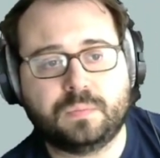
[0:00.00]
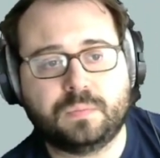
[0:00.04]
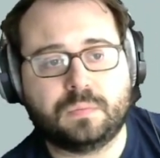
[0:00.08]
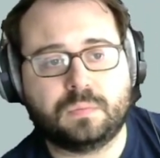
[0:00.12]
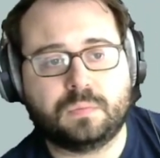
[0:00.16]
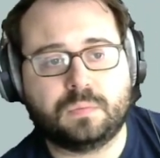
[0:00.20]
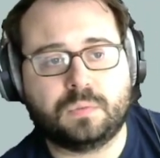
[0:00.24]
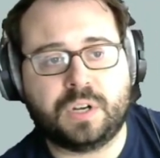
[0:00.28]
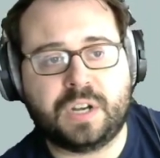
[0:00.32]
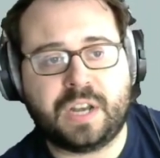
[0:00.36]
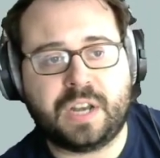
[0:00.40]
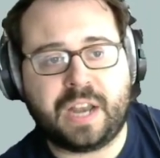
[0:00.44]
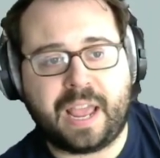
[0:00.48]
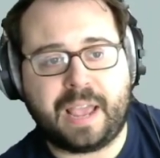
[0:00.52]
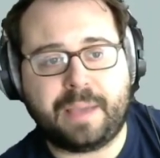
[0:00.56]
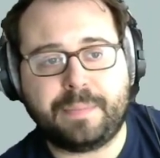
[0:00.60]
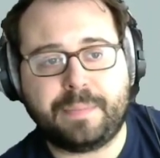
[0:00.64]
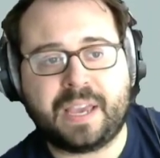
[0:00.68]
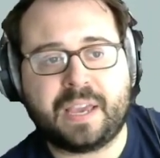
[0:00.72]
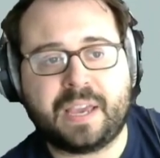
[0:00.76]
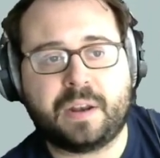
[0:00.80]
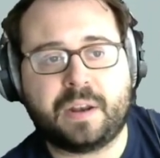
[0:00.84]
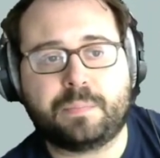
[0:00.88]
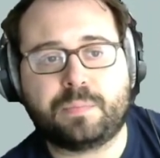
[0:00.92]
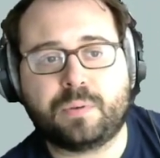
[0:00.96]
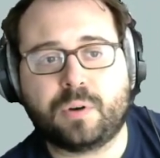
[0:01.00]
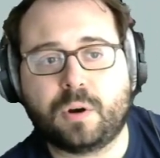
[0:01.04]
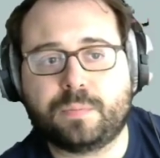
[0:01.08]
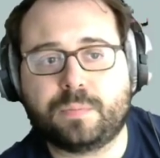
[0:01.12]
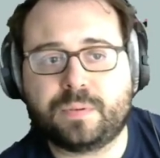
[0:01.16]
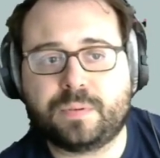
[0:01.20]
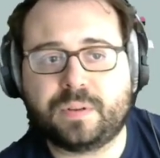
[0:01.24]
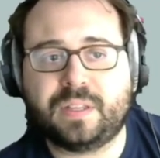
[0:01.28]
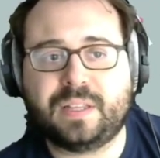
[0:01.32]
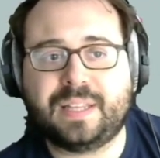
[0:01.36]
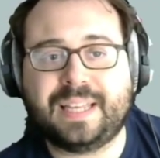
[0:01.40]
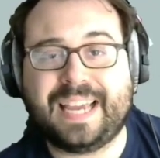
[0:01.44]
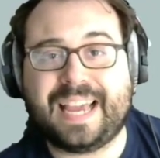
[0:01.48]
naming it
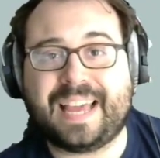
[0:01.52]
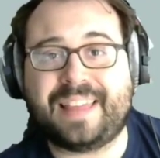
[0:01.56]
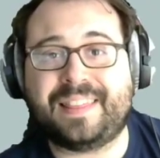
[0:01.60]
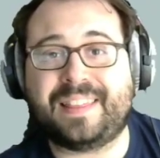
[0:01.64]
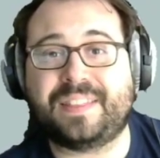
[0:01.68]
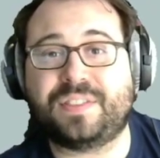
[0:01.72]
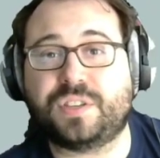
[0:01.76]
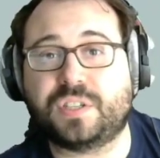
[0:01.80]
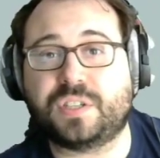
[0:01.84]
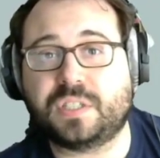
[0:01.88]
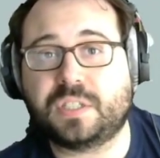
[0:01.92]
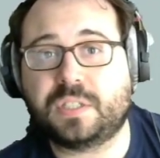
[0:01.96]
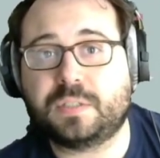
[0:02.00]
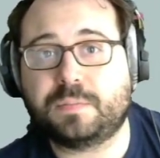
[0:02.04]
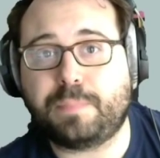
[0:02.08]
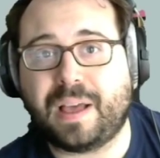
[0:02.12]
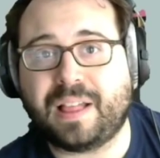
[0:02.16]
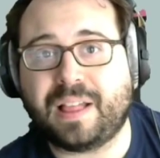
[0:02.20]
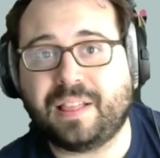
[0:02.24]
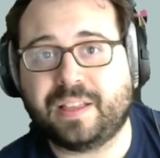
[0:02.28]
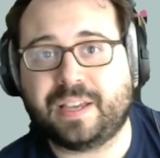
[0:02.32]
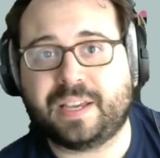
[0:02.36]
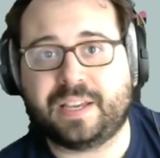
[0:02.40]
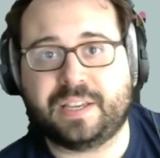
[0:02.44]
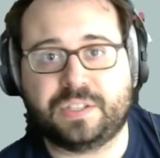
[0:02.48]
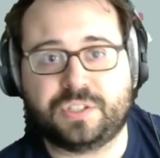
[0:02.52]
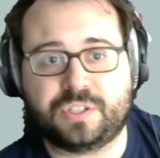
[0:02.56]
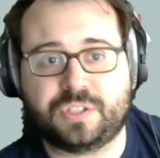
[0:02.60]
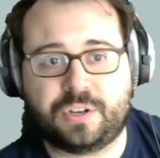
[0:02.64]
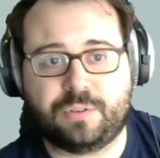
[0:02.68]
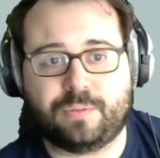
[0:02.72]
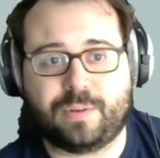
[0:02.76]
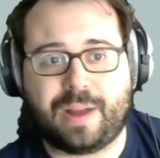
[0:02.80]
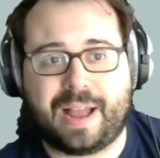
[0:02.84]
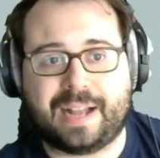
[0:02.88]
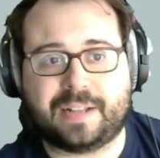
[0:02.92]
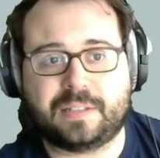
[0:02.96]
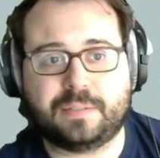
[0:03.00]
appropriately and that the spelling is
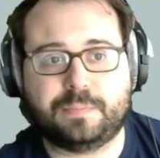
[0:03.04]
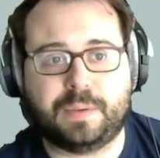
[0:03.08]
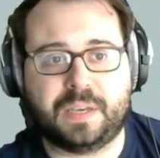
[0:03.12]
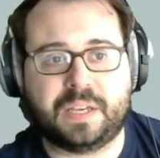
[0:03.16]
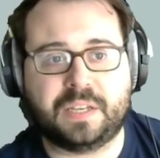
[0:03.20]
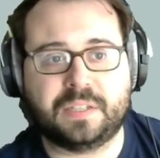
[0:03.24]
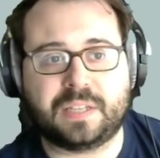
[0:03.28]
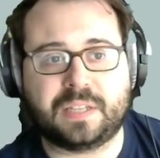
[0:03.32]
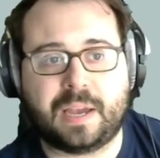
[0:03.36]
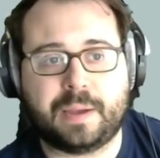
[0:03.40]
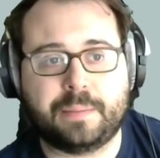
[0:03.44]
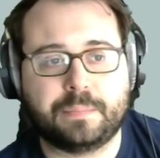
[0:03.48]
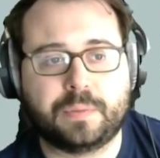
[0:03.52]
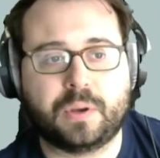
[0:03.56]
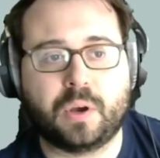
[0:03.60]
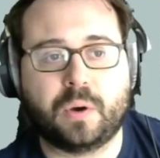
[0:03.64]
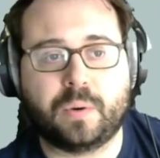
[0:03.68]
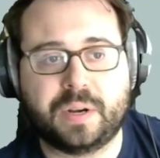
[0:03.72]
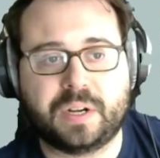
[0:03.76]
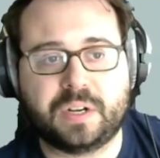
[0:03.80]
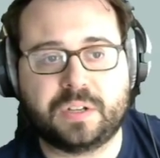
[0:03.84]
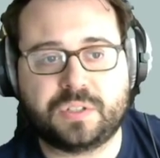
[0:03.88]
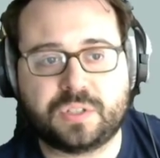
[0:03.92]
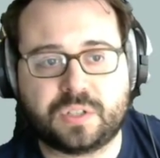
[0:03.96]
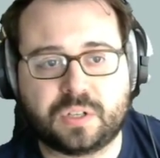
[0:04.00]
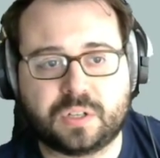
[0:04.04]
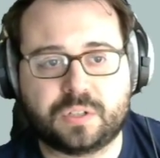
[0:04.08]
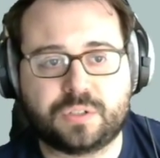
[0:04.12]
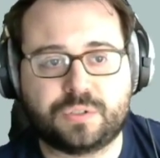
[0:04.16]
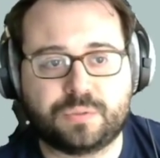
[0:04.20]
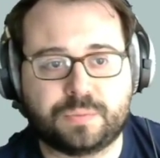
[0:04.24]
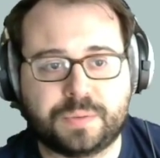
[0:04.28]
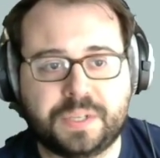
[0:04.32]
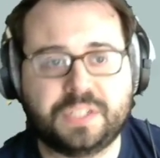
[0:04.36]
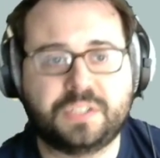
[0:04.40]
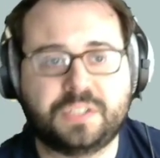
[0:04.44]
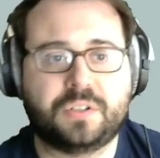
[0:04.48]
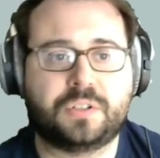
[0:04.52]
correct, because I'm going to search
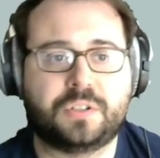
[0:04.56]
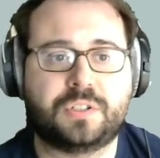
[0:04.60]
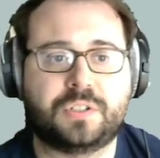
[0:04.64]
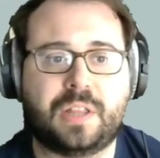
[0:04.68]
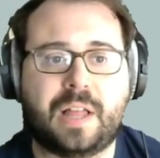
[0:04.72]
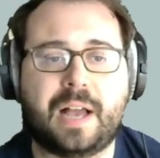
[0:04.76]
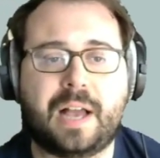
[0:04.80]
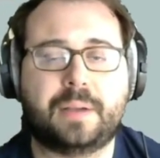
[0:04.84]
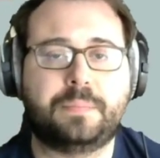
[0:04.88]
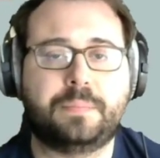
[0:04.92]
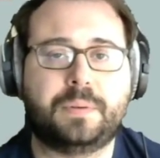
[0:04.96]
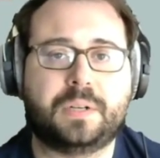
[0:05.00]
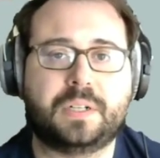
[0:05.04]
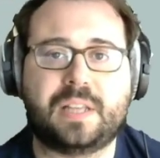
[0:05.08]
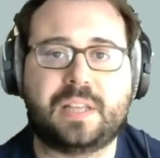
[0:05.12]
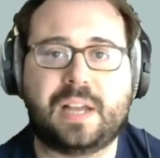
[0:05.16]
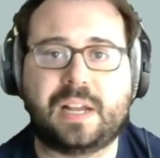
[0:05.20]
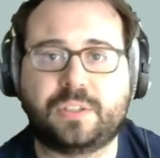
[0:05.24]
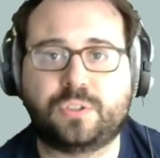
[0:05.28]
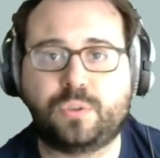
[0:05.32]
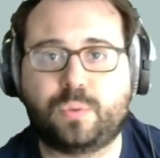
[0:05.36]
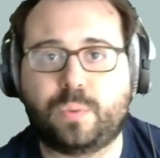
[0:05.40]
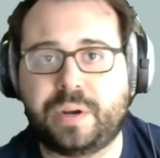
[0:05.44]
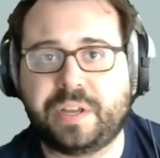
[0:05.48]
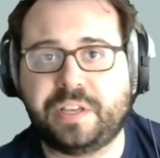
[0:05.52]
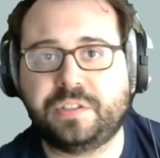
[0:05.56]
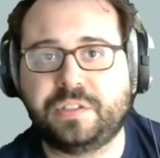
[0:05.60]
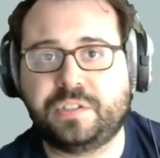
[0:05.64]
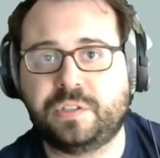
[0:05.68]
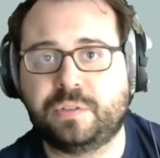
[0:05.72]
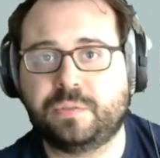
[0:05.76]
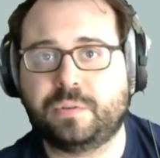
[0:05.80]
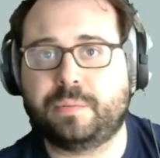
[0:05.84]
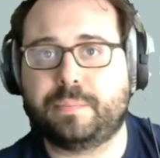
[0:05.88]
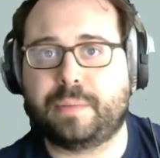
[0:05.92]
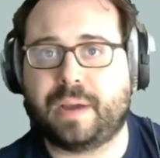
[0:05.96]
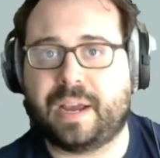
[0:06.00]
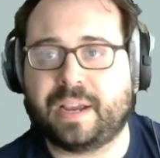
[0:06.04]
research logbook dot
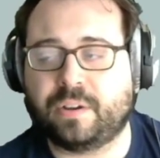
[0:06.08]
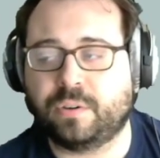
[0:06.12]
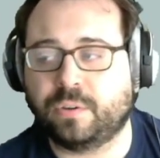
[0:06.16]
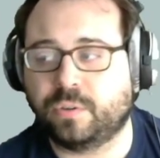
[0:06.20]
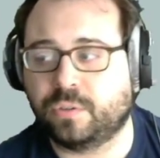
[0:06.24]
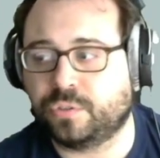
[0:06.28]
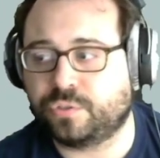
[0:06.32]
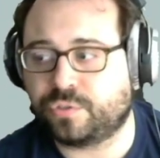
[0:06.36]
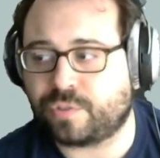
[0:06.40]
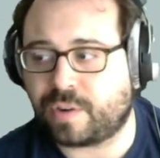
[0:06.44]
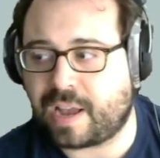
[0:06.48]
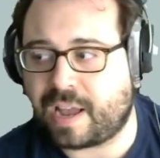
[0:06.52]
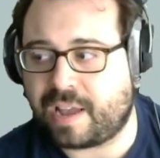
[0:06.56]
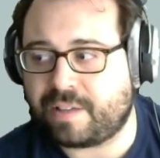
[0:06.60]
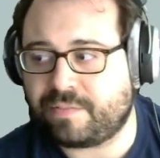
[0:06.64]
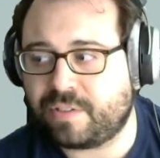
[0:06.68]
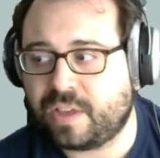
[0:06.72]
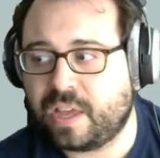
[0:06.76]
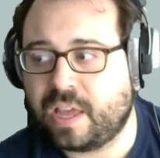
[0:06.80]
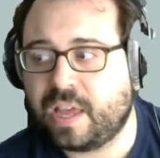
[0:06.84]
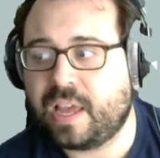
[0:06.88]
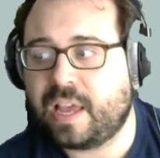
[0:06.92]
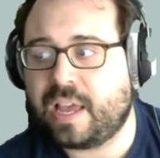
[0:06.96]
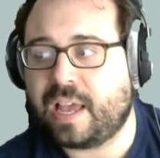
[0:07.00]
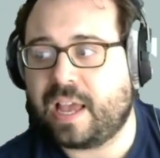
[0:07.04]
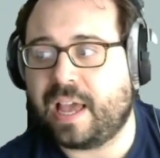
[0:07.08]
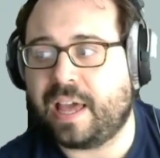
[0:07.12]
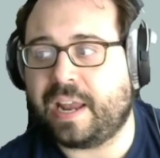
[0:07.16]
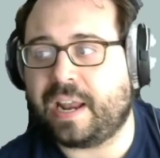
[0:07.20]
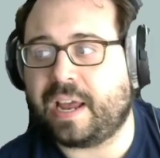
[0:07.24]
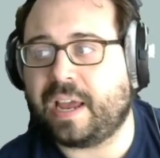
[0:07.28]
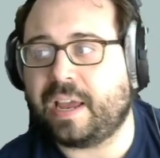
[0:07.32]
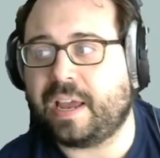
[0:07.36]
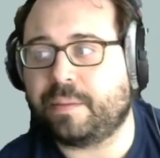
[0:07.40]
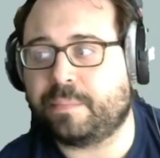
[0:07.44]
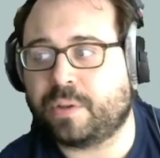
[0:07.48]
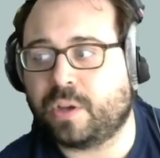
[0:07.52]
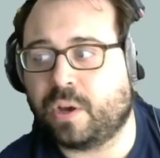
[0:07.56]
22 in my Google Drive and
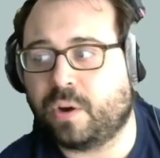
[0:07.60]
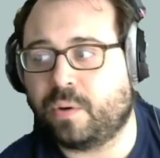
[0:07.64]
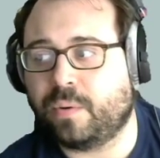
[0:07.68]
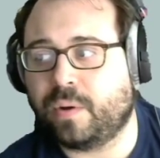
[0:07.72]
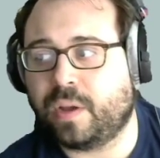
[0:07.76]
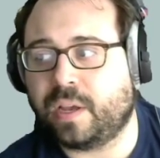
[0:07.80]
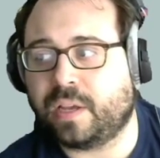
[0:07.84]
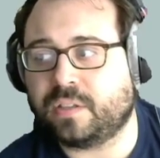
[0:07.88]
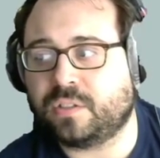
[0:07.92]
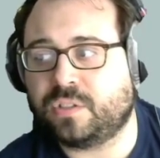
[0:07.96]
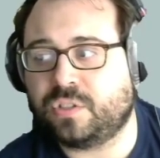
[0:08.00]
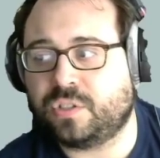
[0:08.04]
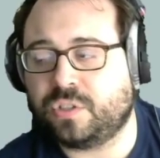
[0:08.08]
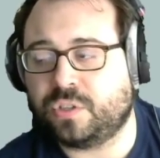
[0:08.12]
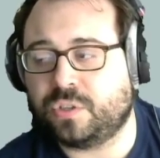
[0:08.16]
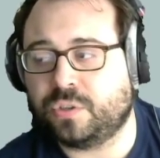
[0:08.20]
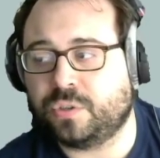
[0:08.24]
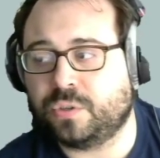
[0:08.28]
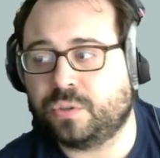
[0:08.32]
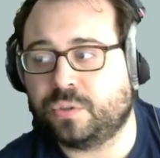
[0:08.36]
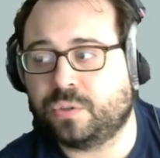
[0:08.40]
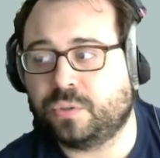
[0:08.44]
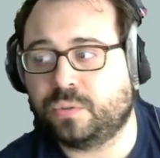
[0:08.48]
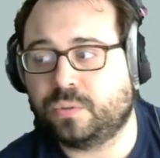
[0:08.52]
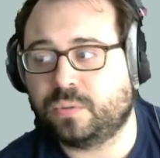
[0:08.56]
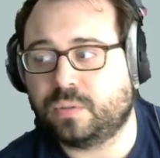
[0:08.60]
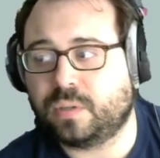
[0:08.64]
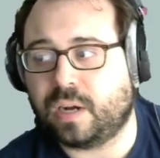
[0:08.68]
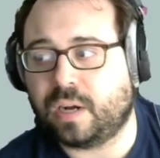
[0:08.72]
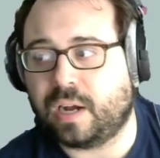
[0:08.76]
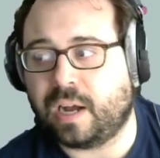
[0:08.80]
I am going to